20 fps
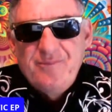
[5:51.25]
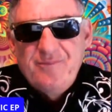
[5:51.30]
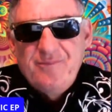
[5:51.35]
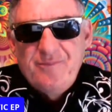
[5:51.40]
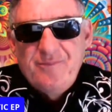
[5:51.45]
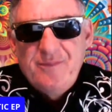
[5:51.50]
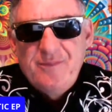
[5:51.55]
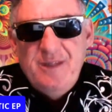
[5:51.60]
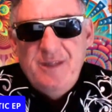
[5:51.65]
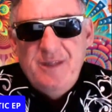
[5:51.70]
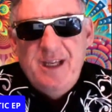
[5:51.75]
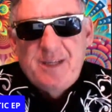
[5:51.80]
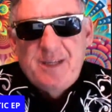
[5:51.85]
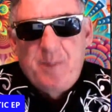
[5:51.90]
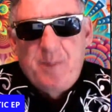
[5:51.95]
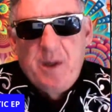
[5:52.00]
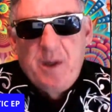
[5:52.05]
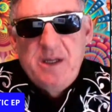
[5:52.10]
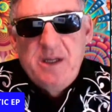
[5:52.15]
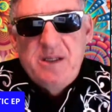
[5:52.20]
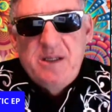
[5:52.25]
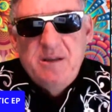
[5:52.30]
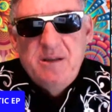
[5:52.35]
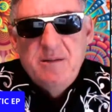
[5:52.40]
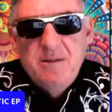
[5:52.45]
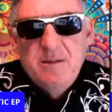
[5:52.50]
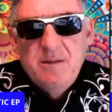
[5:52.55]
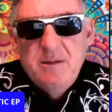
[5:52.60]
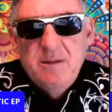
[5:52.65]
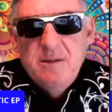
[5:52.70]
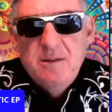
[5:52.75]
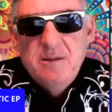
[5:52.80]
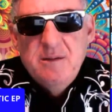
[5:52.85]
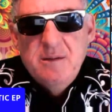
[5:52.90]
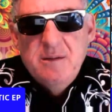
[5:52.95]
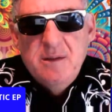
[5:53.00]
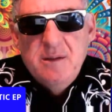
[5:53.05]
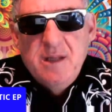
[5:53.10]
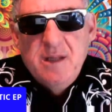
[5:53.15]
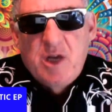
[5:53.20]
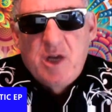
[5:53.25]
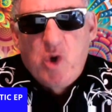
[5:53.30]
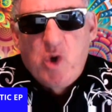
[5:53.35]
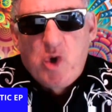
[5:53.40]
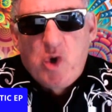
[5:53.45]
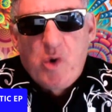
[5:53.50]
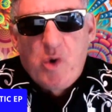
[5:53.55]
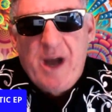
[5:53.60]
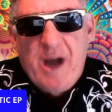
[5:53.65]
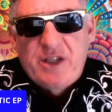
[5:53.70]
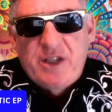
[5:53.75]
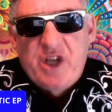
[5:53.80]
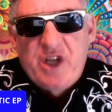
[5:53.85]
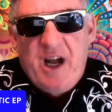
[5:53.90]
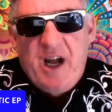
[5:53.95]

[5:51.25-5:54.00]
Yes, please. La cucaracha.